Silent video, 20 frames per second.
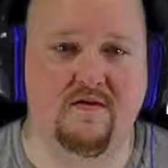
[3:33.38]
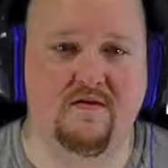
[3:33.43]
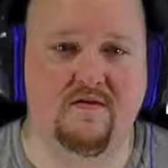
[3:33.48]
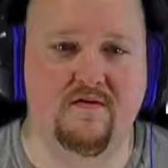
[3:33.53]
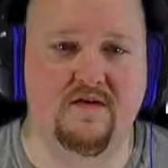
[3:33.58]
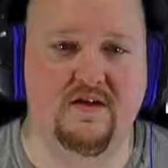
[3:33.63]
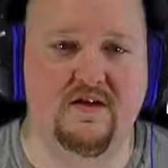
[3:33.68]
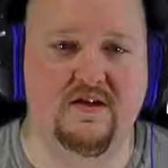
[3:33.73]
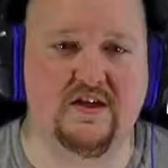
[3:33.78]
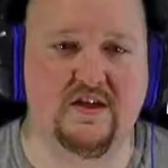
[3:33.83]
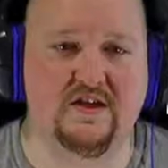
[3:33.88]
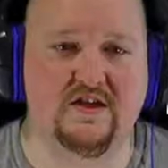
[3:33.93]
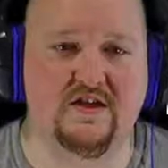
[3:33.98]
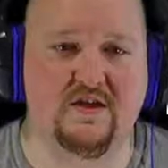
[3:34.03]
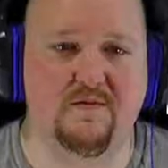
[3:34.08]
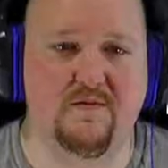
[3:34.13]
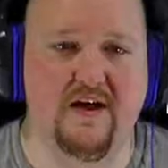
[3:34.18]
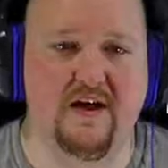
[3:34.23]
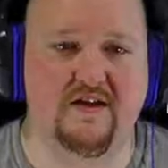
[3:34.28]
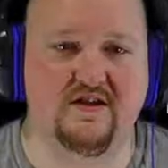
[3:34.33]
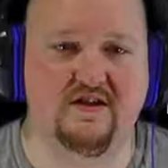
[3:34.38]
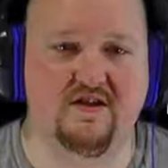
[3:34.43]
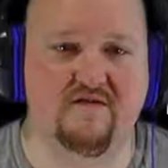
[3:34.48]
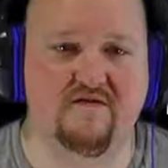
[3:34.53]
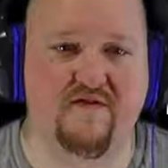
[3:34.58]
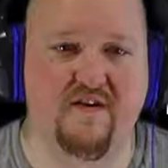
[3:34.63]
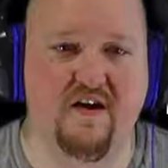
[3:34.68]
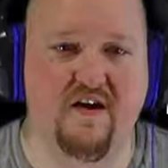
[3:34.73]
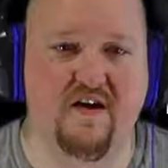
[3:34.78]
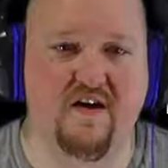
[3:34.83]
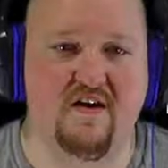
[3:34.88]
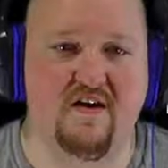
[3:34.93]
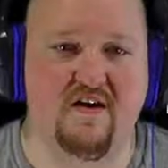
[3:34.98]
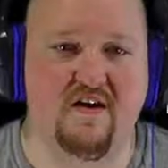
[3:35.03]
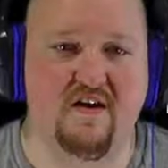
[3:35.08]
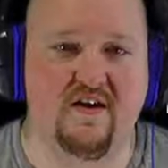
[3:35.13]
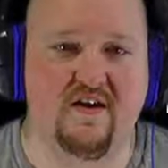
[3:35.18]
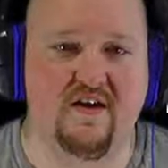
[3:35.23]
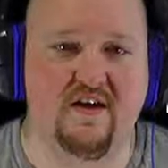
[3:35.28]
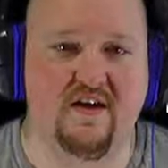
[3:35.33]
Well, this ain't so bad so far.
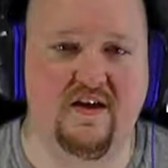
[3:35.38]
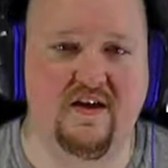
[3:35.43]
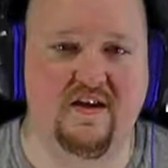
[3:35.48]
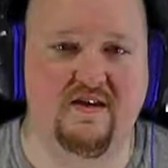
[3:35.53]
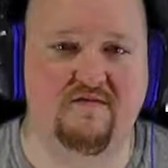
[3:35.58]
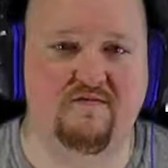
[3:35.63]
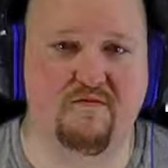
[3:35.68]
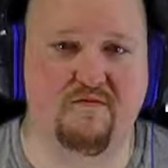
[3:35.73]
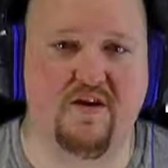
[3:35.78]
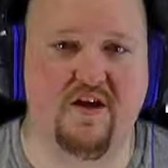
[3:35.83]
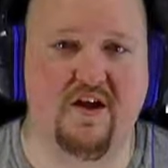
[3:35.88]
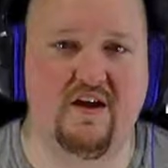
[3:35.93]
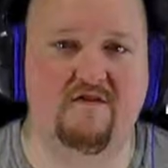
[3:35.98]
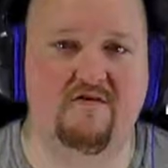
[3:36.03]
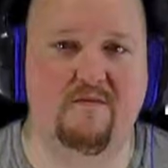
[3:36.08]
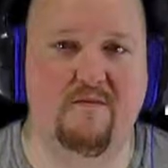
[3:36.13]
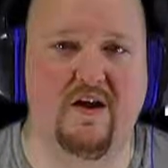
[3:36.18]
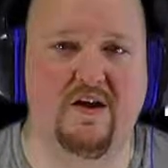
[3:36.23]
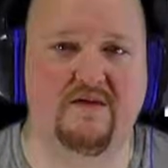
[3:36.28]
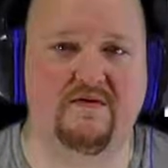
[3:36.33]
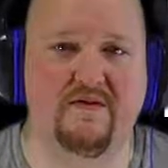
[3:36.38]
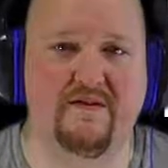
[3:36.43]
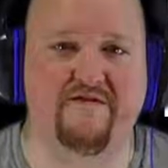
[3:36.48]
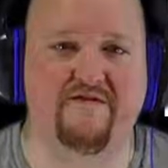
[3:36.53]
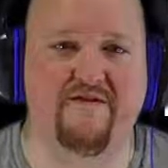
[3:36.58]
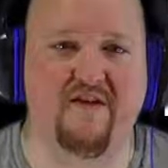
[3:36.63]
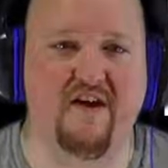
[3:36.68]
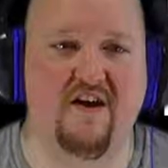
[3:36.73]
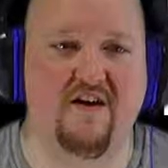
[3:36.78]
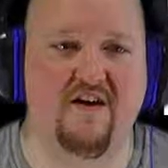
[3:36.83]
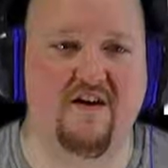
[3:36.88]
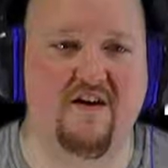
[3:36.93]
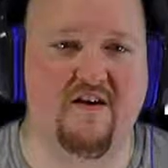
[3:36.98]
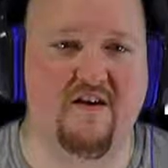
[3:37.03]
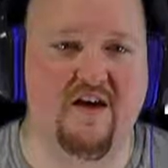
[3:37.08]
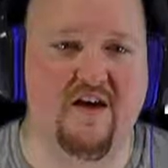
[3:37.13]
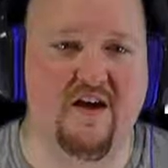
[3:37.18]
It kind of reminds me of Frogger.